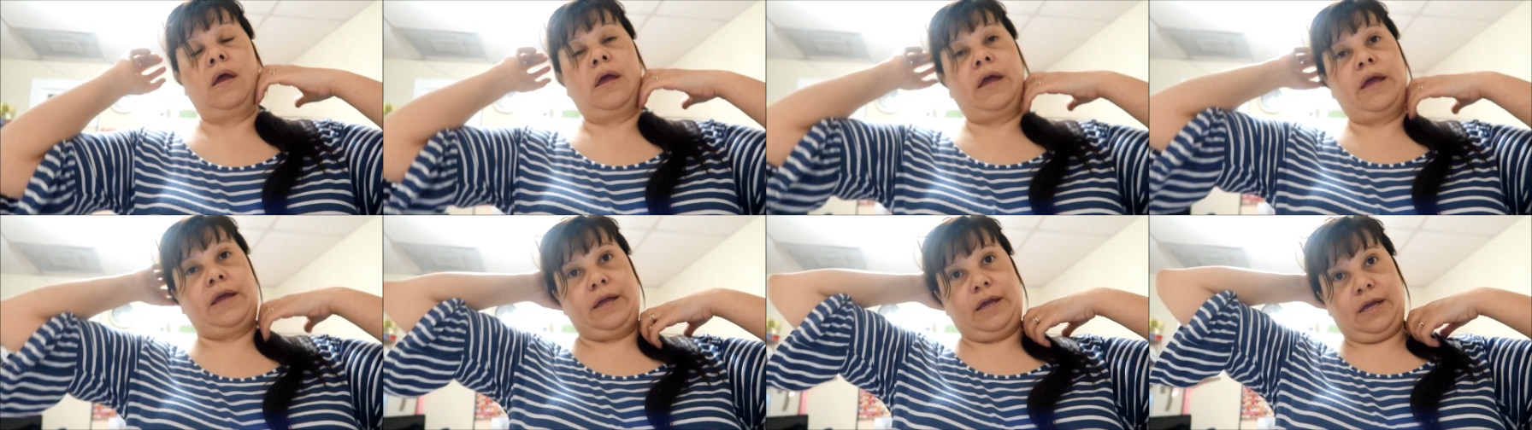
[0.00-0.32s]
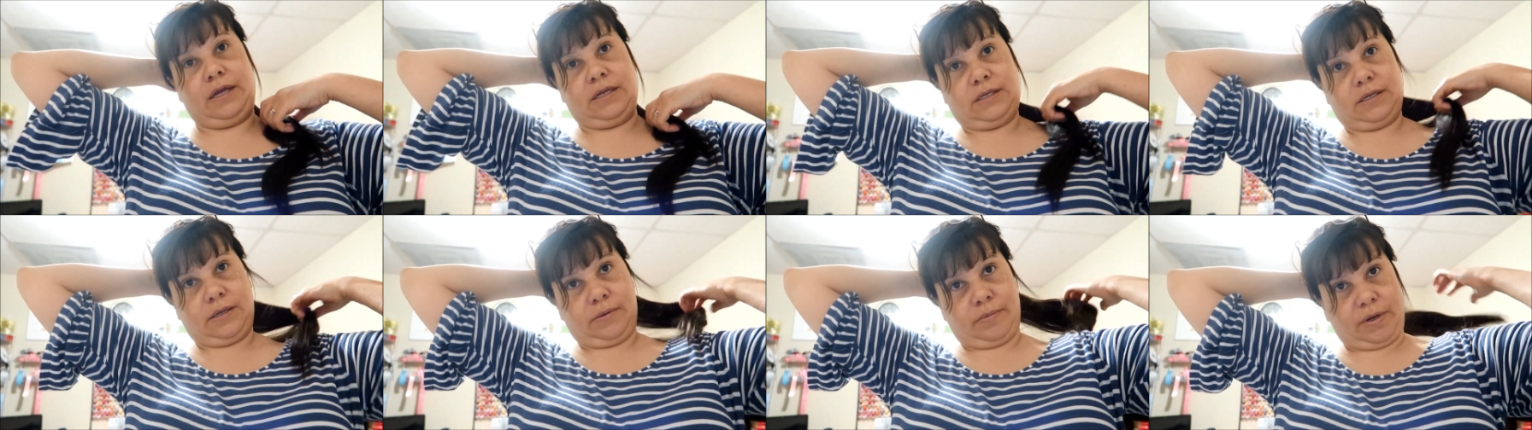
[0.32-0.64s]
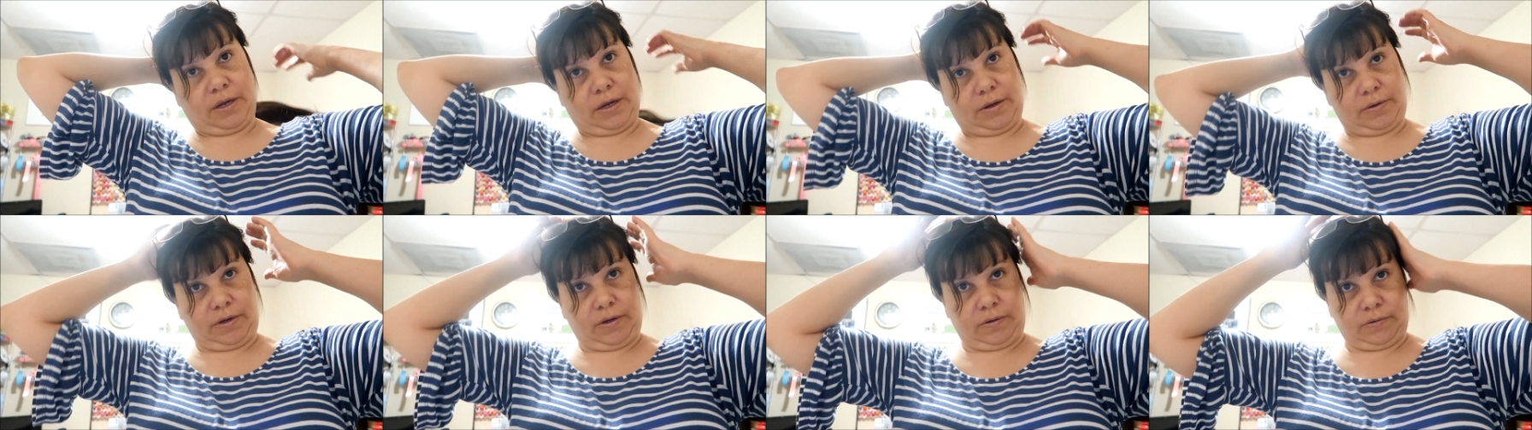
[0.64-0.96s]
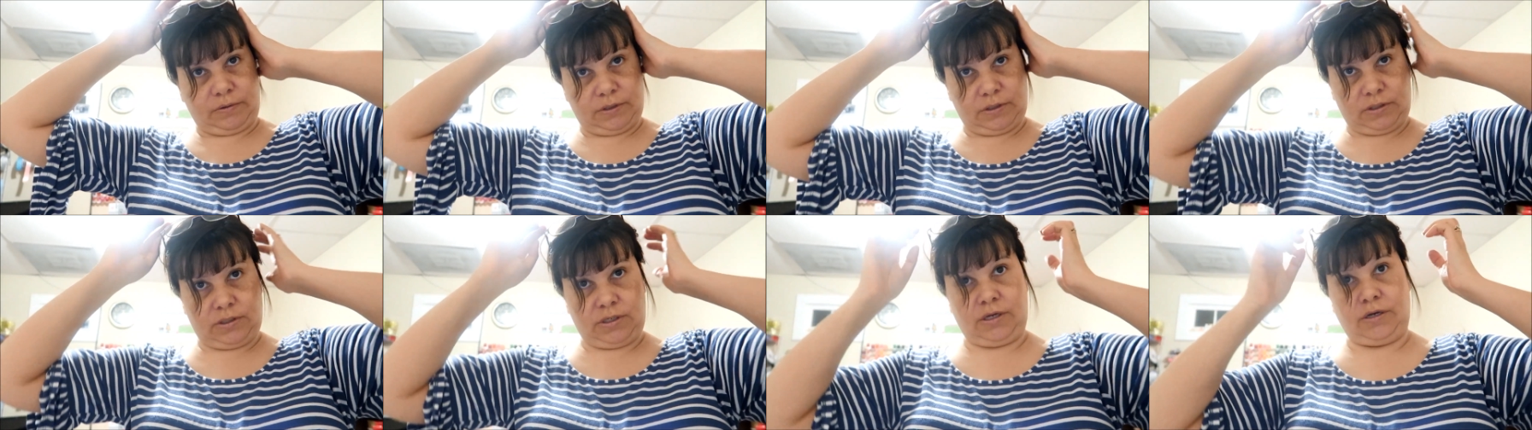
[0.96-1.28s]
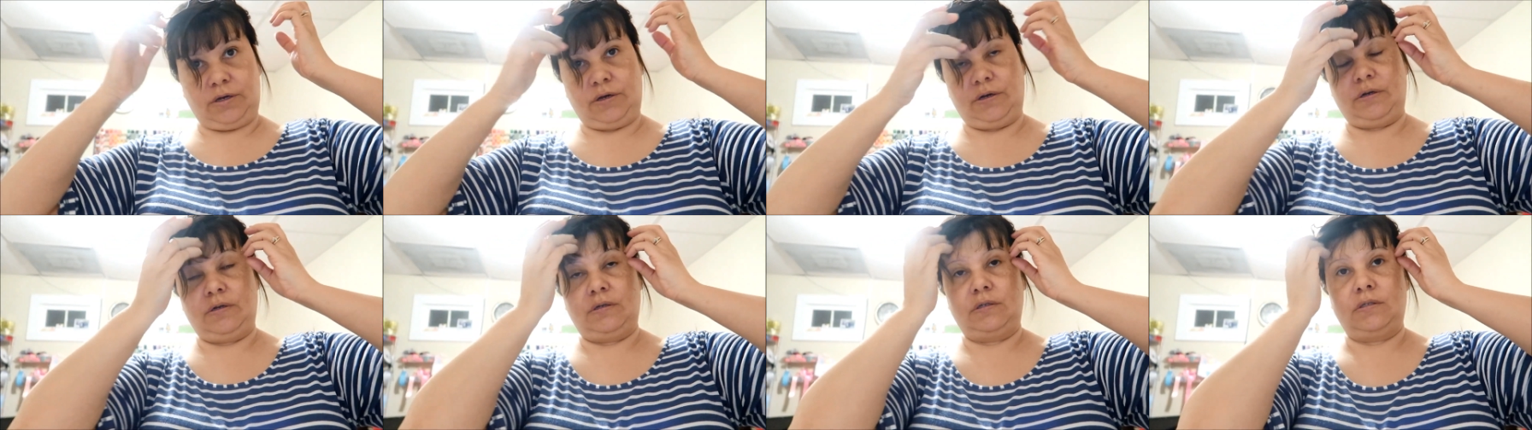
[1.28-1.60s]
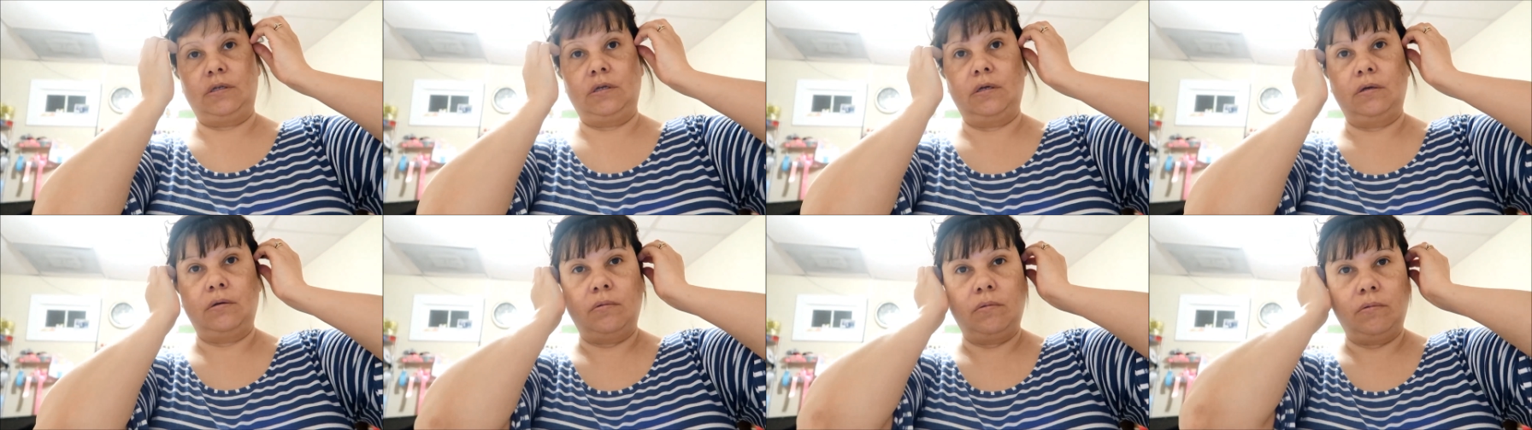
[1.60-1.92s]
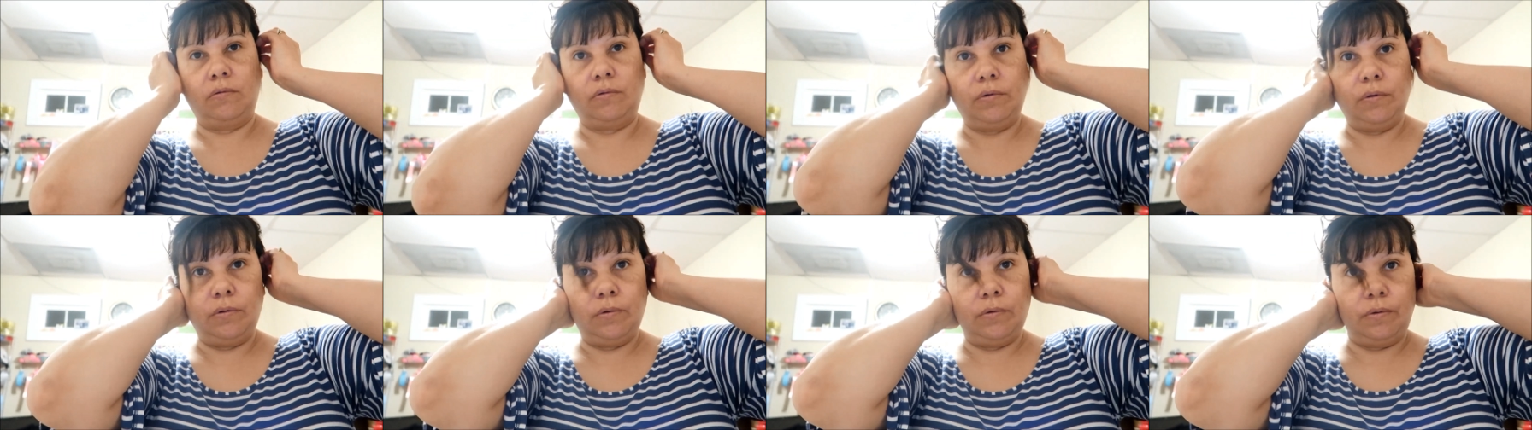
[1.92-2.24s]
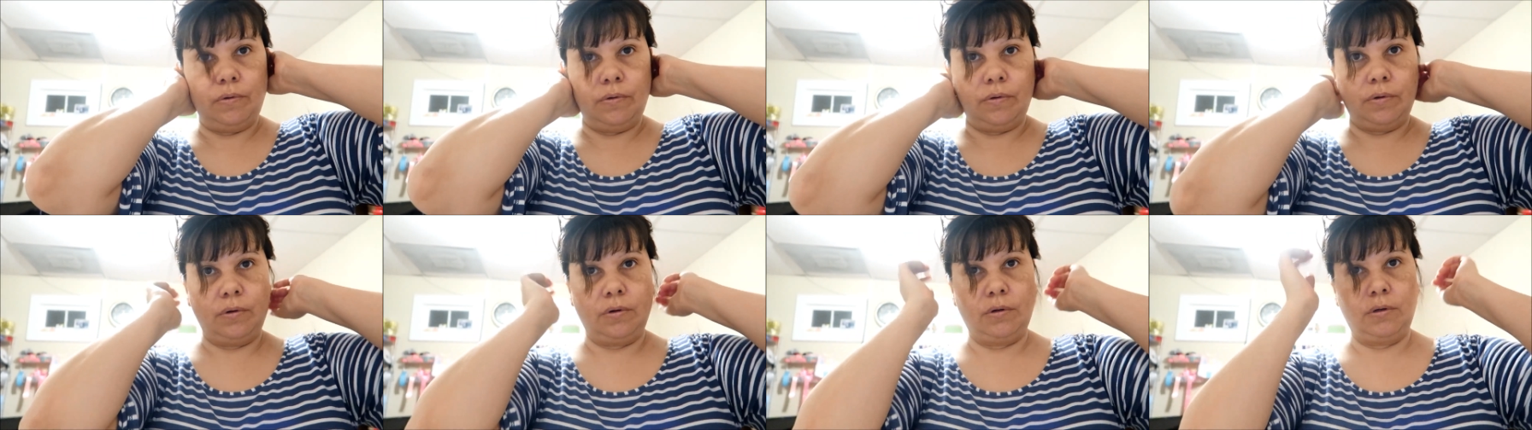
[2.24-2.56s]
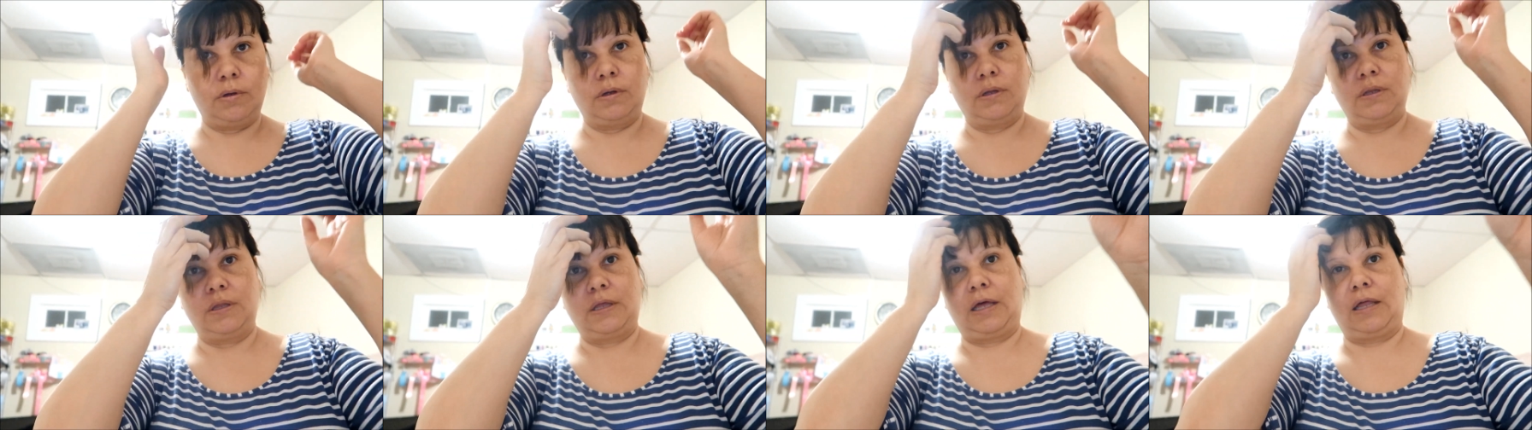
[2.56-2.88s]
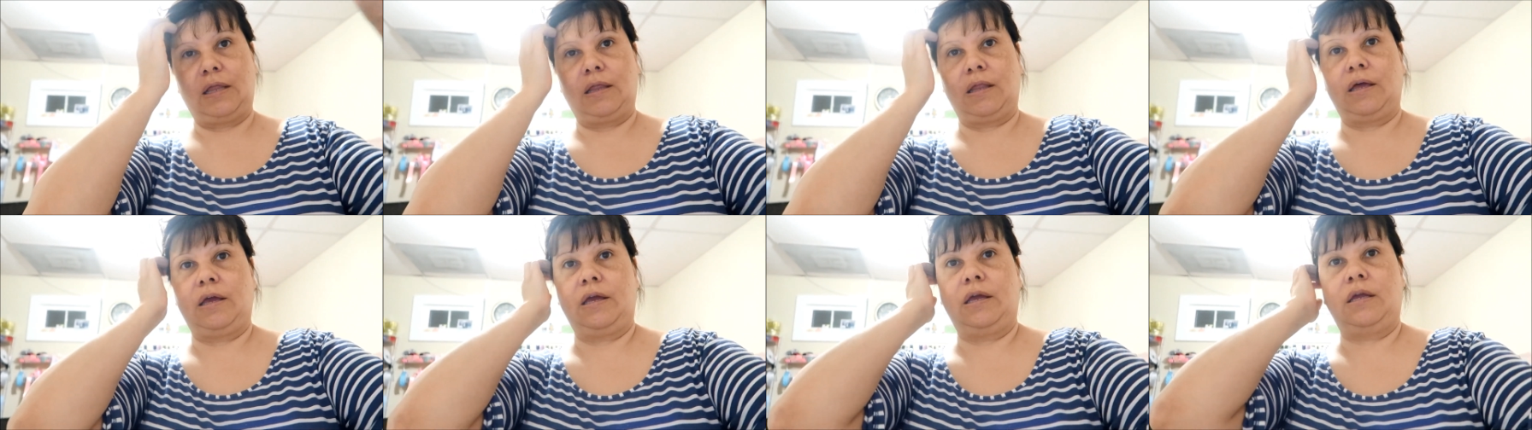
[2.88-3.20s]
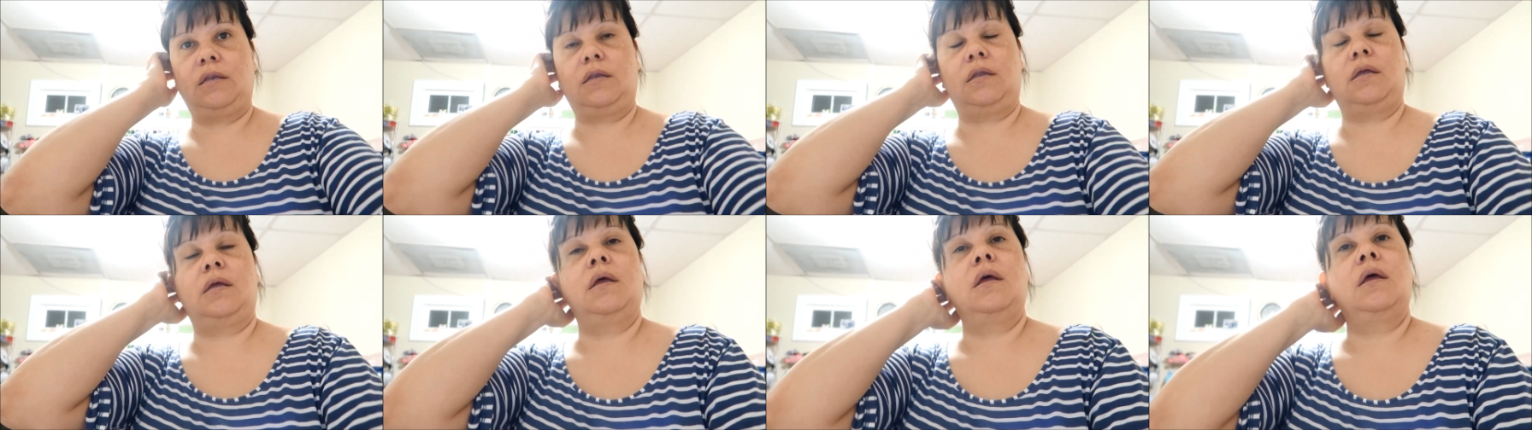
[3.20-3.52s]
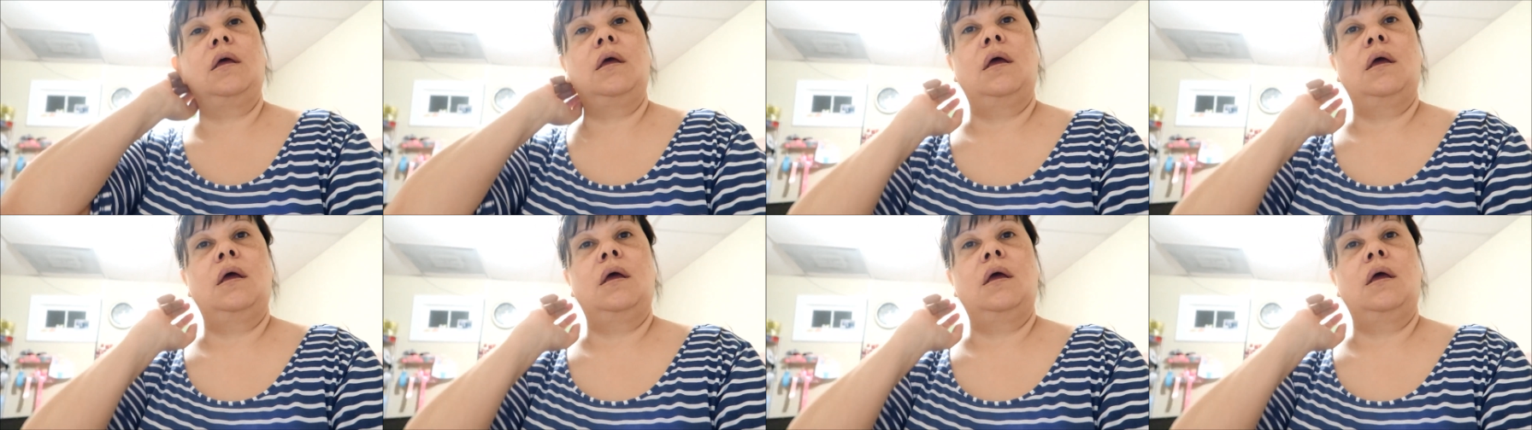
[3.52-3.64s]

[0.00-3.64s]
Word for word: Hey guys, I'm now downstairs. Whew, that light.